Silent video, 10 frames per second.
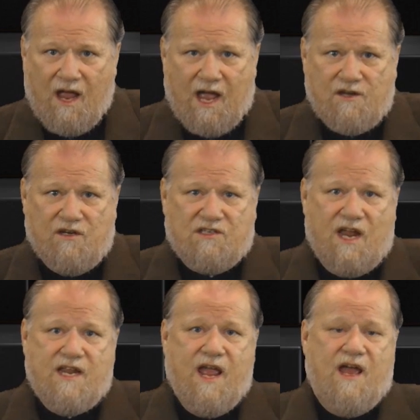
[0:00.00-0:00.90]
And you say,
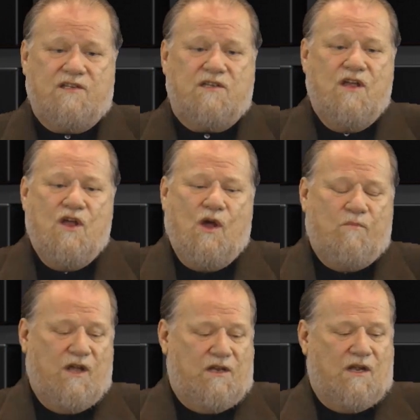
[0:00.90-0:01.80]
yes,
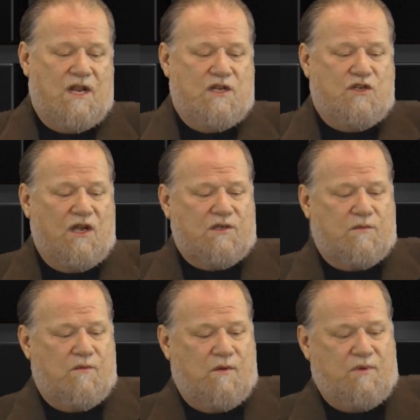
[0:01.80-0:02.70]
but
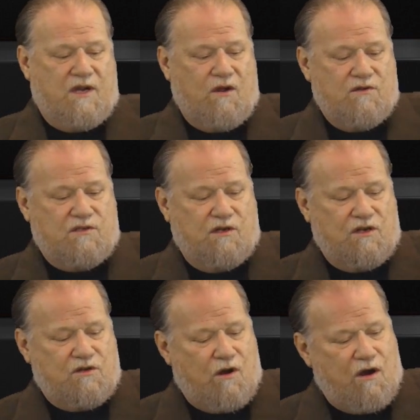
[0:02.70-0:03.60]
just because the
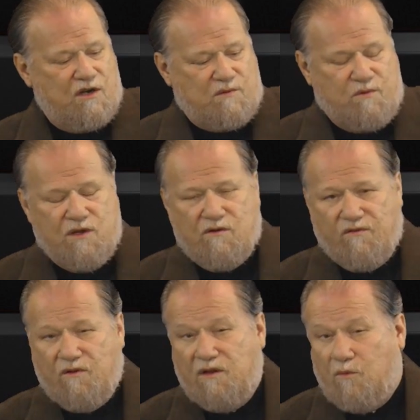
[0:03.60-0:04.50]
guitar is
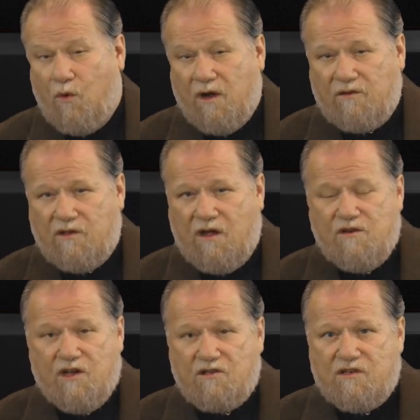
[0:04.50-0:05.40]
beautiful and well done
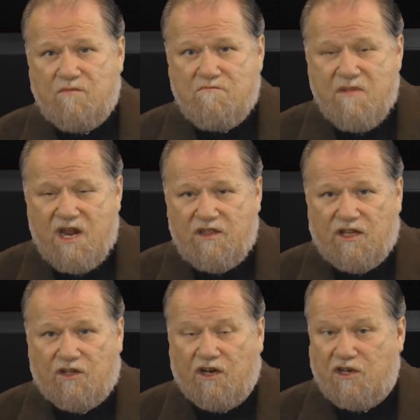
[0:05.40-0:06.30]
doesn't mean
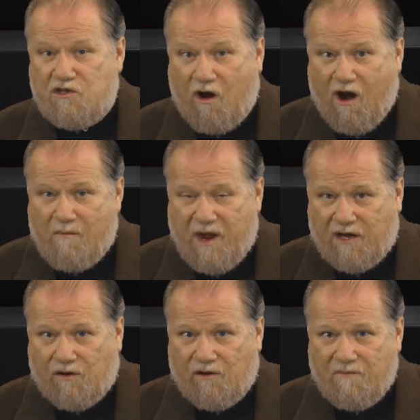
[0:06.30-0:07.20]
that the guitar
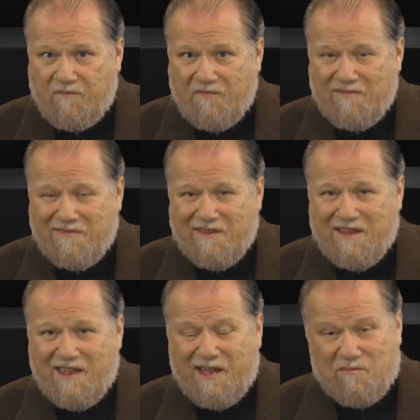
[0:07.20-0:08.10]
maker
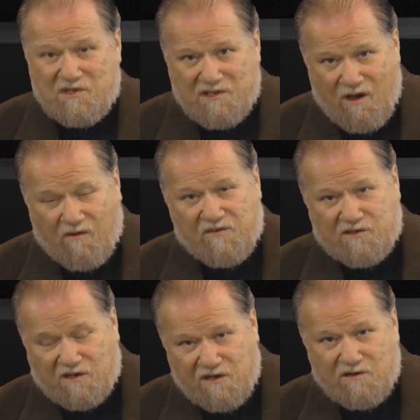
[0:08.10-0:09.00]
himself
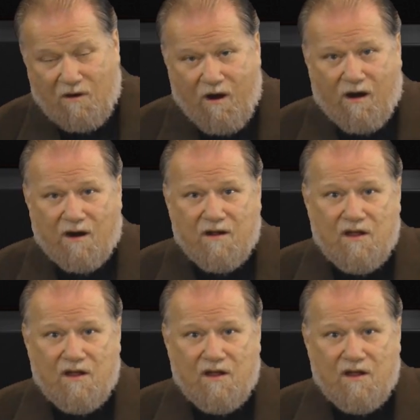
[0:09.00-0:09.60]
is a guitar.